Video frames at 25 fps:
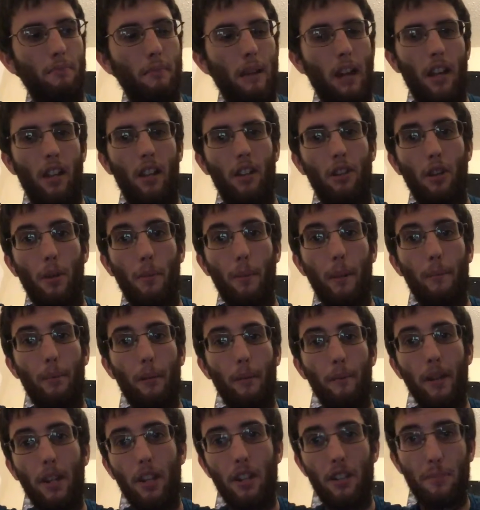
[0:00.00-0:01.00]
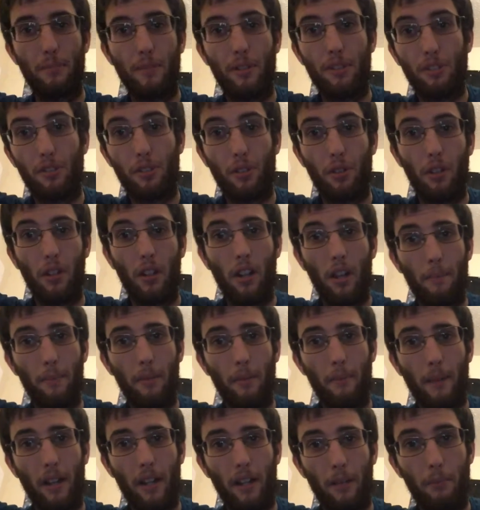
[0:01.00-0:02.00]
my Adobe Premiere has been screwing up
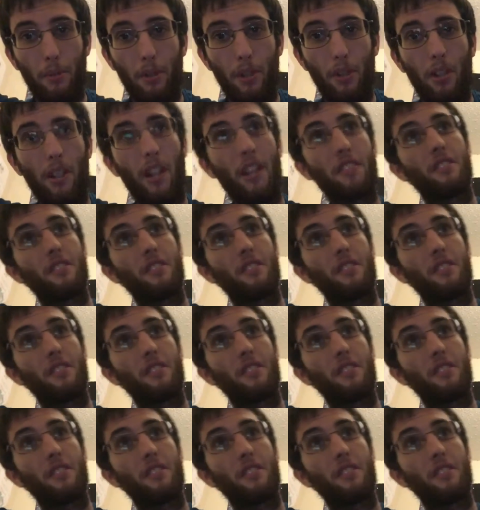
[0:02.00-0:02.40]
on my computer.